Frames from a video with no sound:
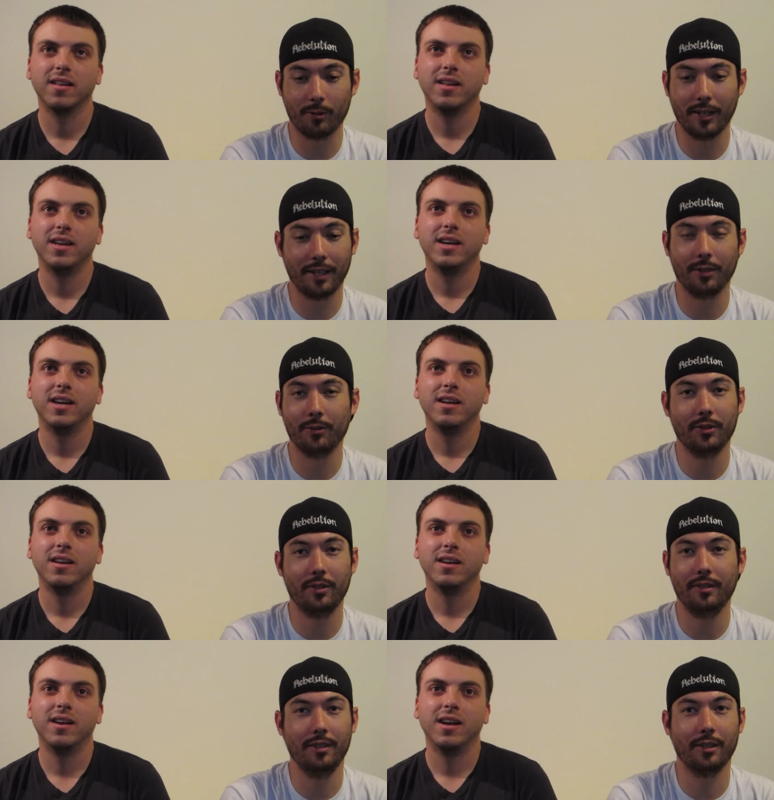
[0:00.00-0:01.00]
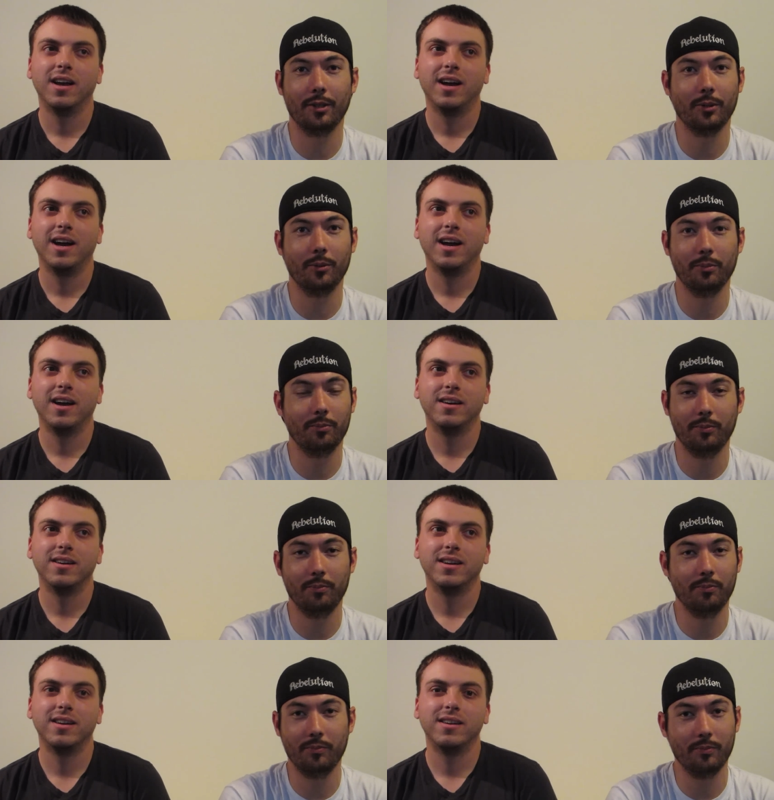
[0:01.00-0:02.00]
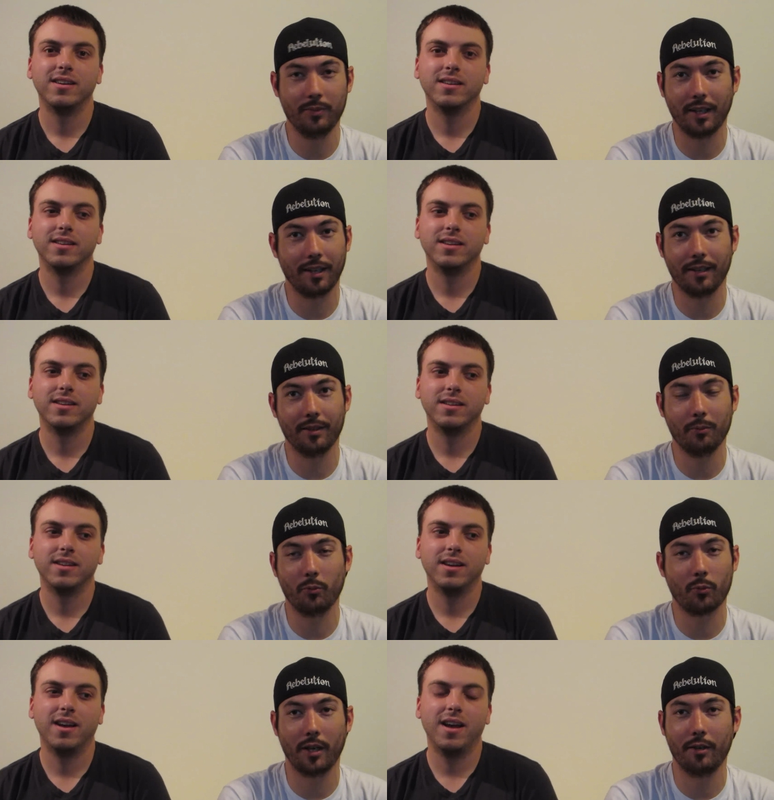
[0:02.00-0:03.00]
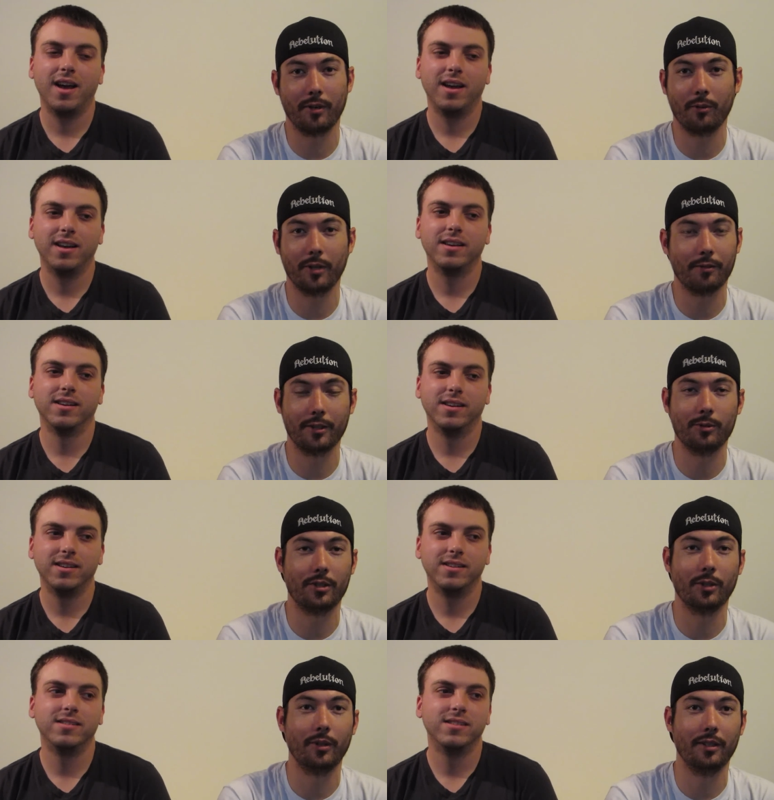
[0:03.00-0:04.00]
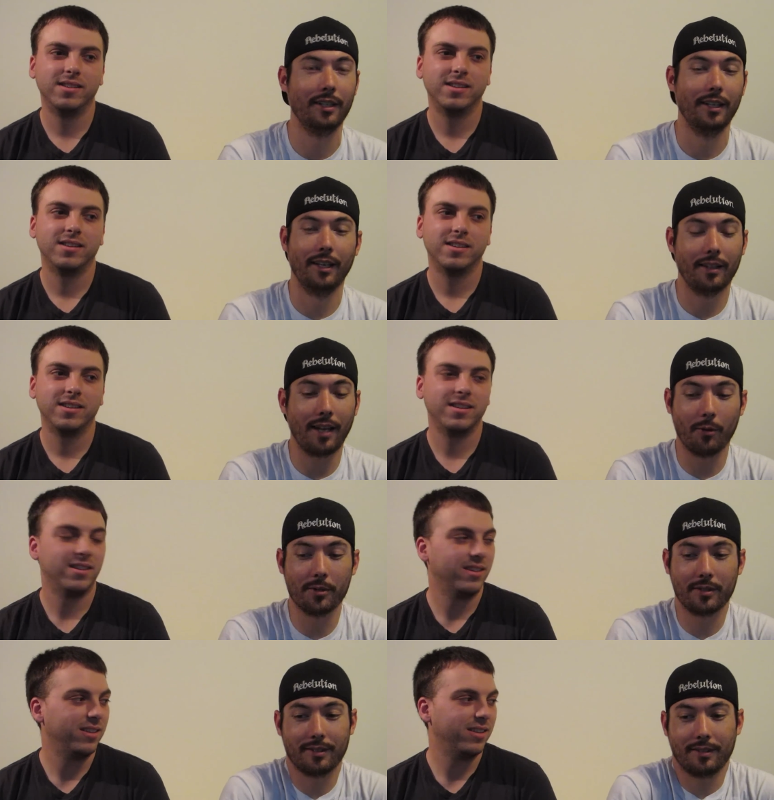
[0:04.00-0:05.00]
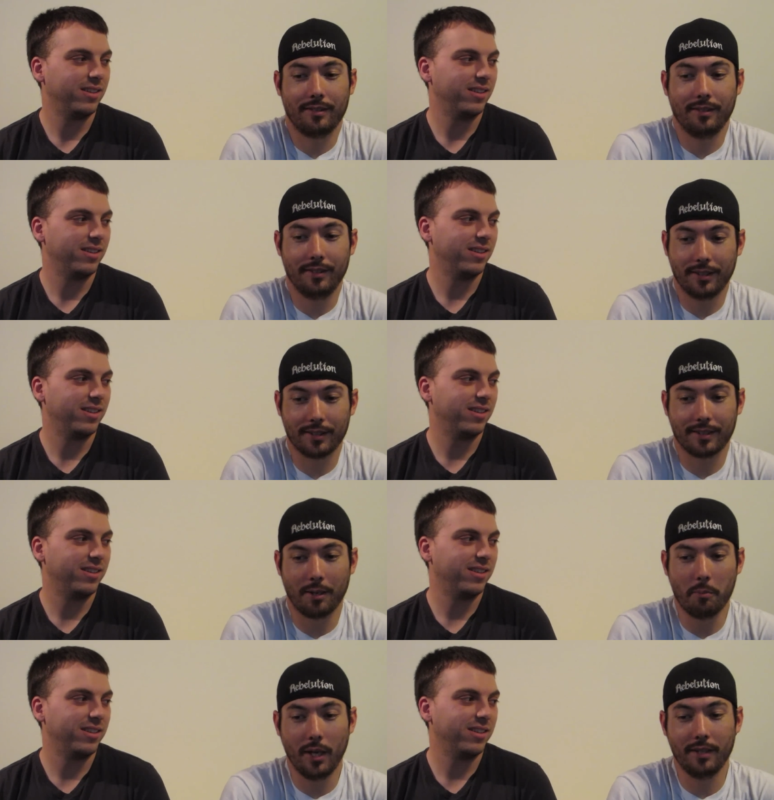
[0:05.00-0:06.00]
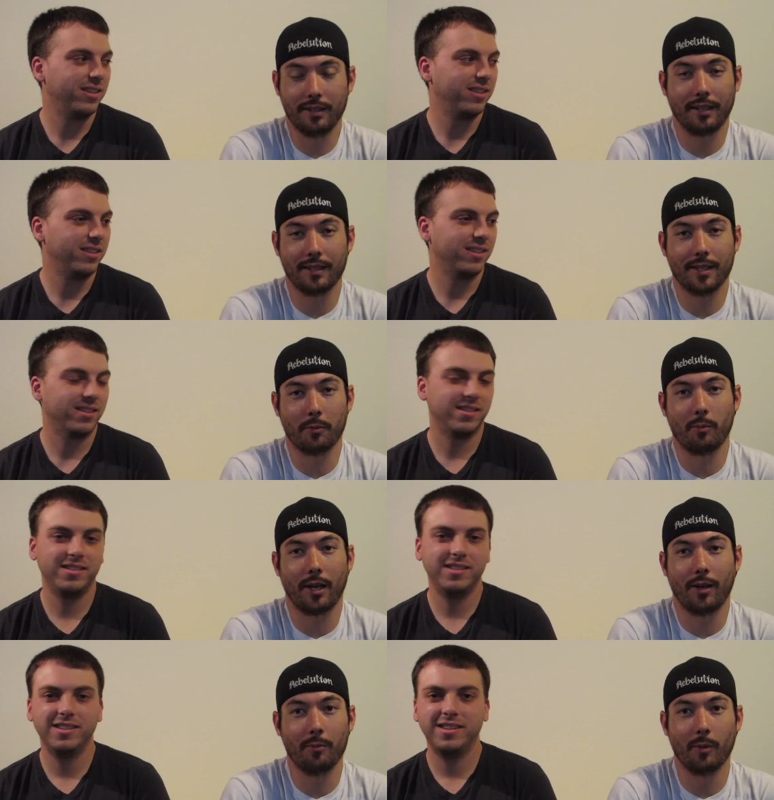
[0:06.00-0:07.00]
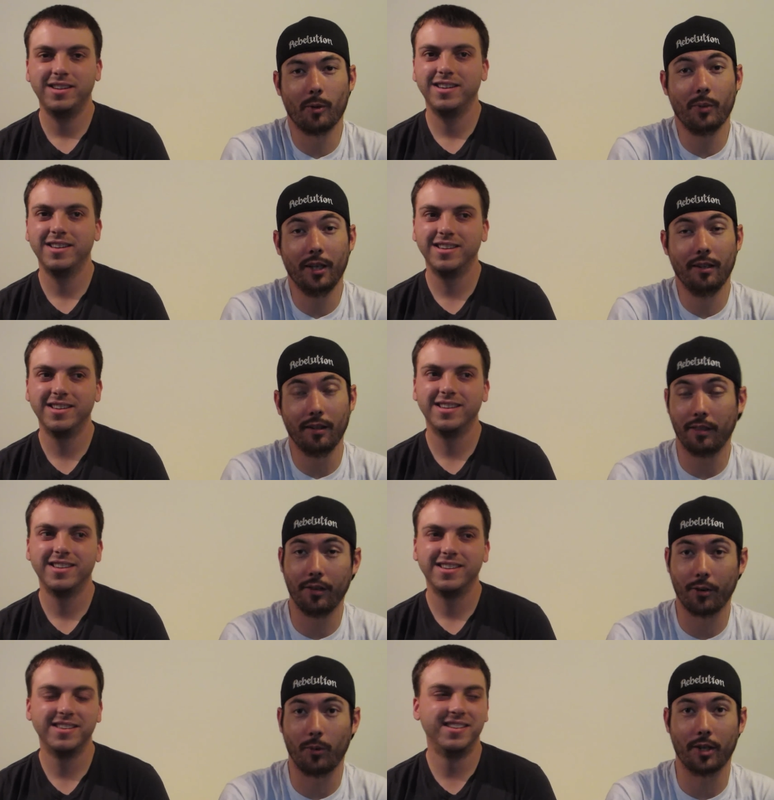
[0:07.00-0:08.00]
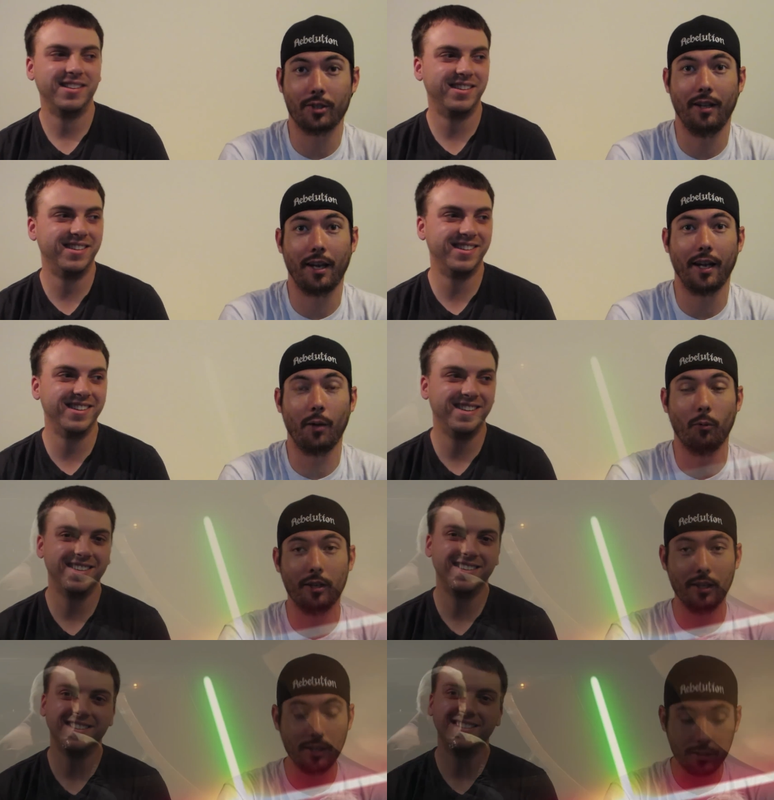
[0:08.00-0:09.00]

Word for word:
Speaker 1: around, you know, uh, running around, whatever he was doing. That was just an amazing lightsaber battle. I yeah. remember being in the theater watching that, and when he